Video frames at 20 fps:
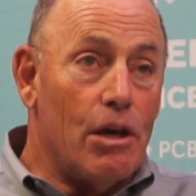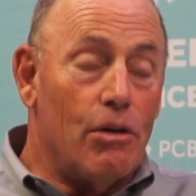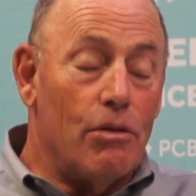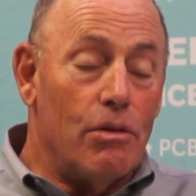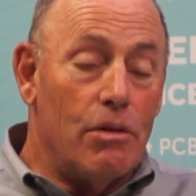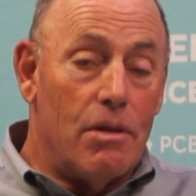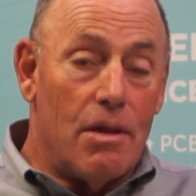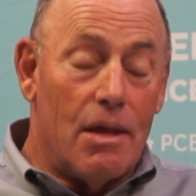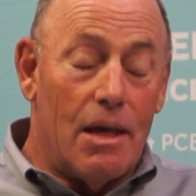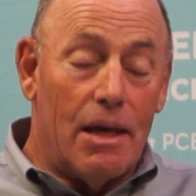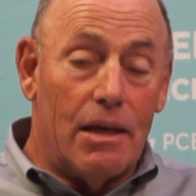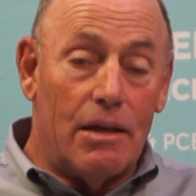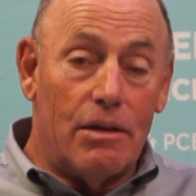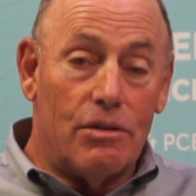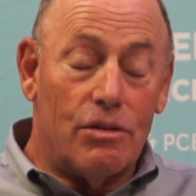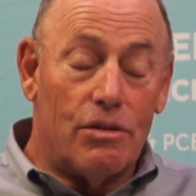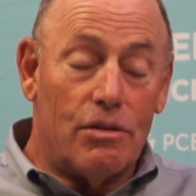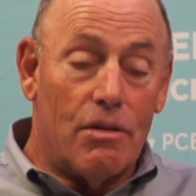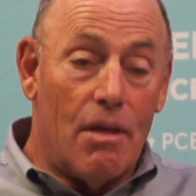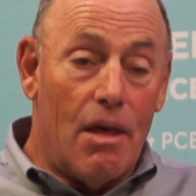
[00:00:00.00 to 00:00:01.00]
good
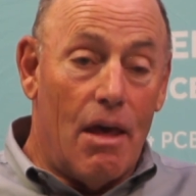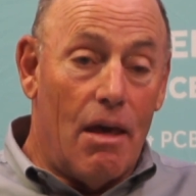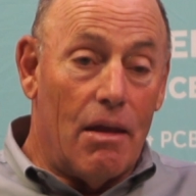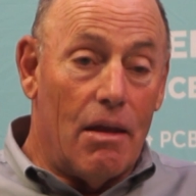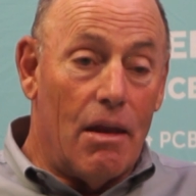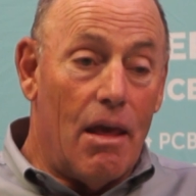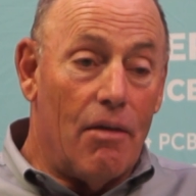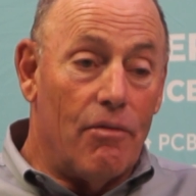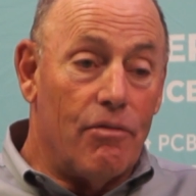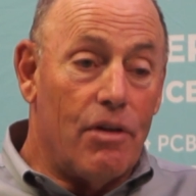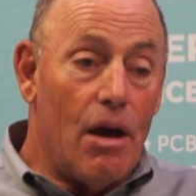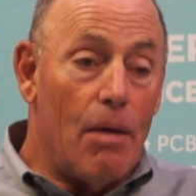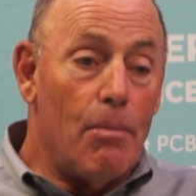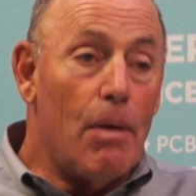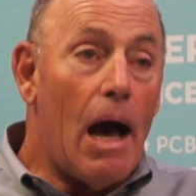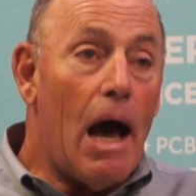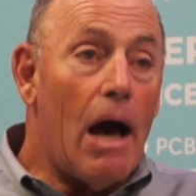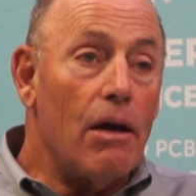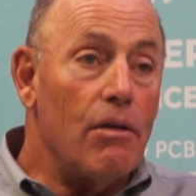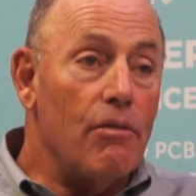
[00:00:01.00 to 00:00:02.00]
things that have come
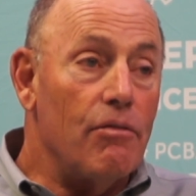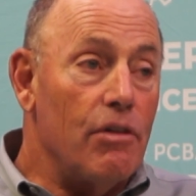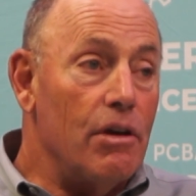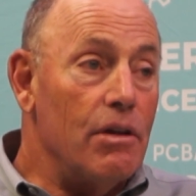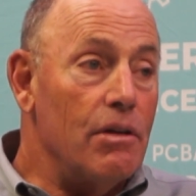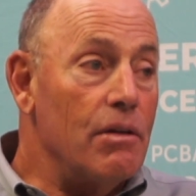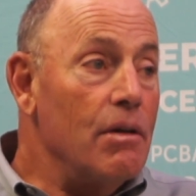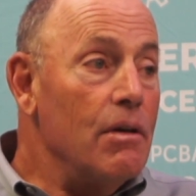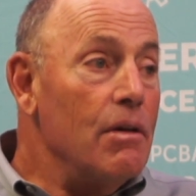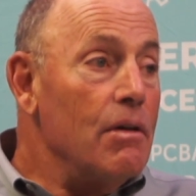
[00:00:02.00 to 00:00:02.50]
out of it,